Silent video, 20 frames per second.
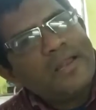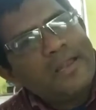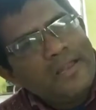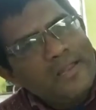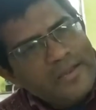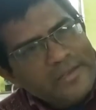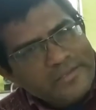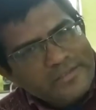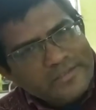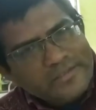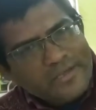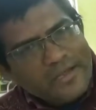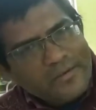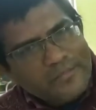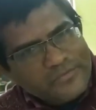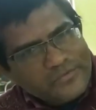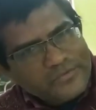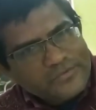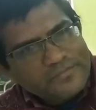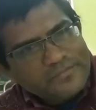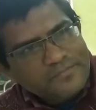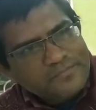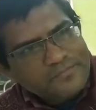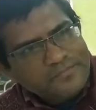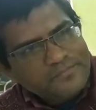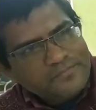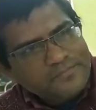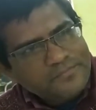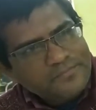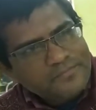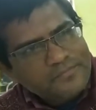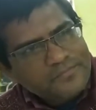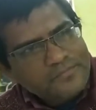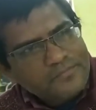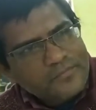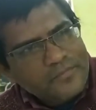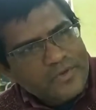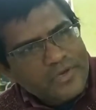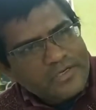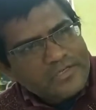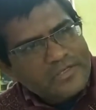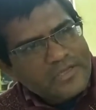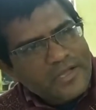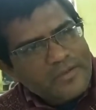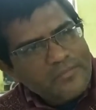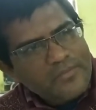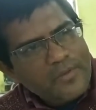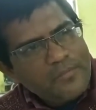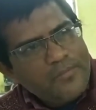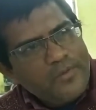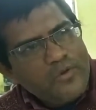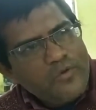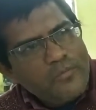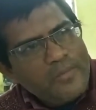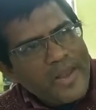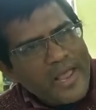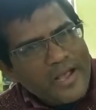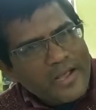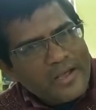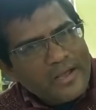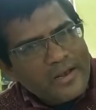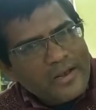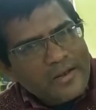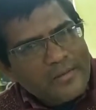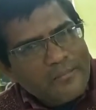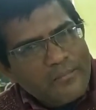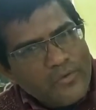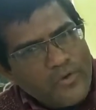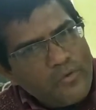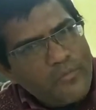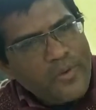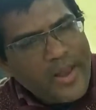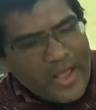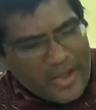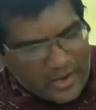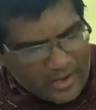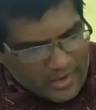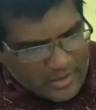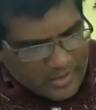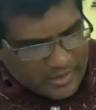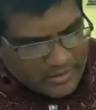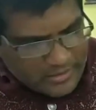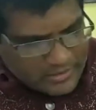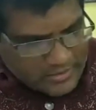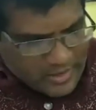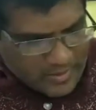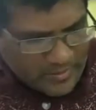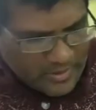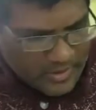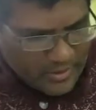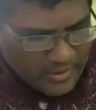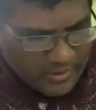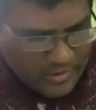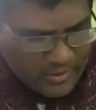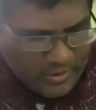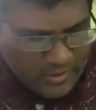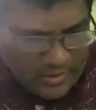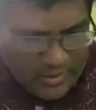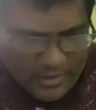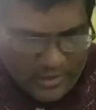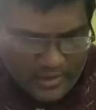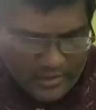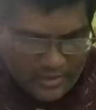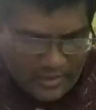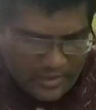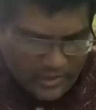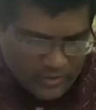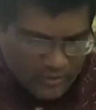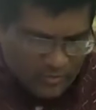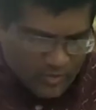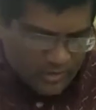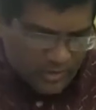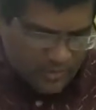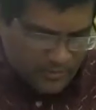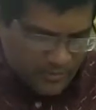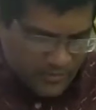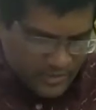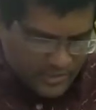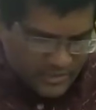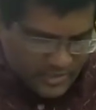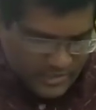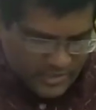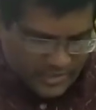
color comes. It's come the blue-black color. Blue-black color is coming. In this one, first